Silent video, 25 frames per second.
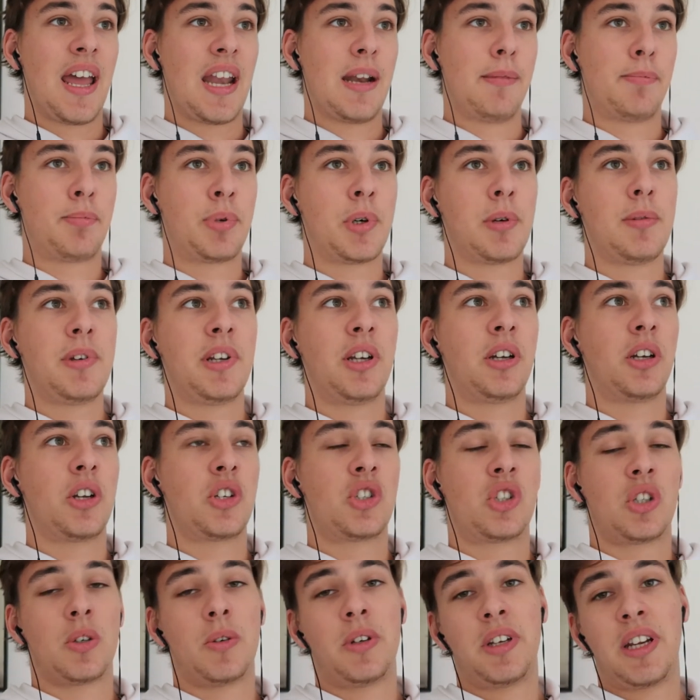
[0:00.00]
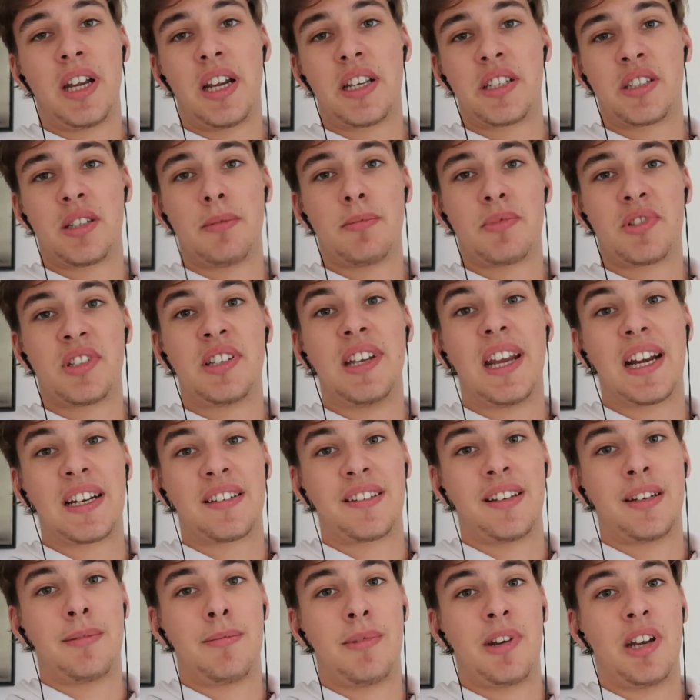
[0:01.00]
and I'm probably going to show you guys some
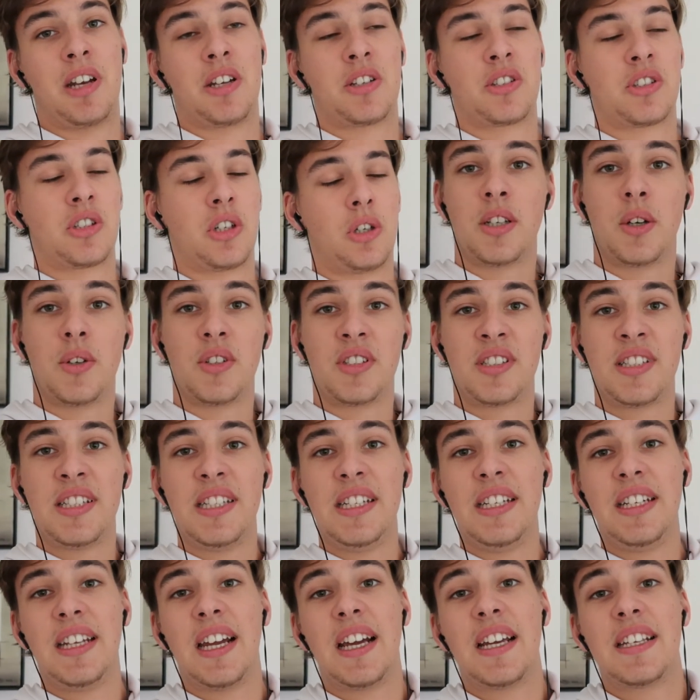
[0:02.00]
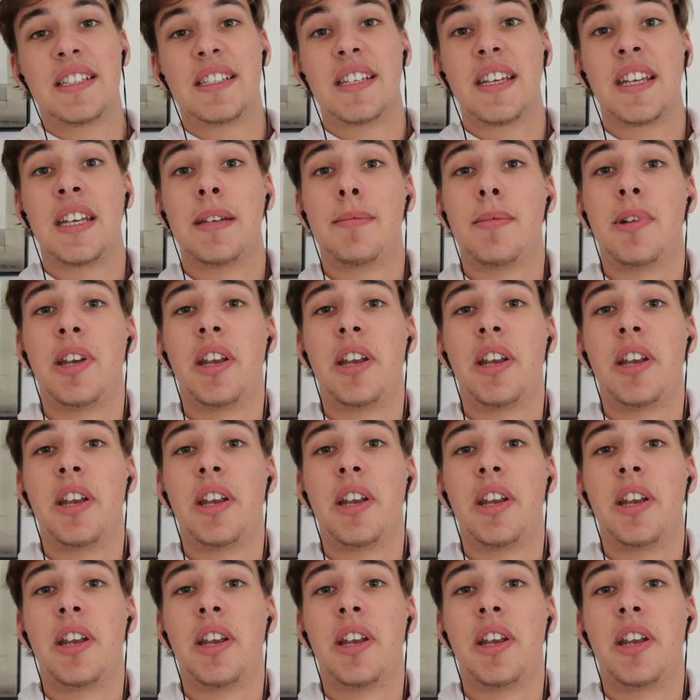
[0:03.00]
snacks in a minute. So see you guys in a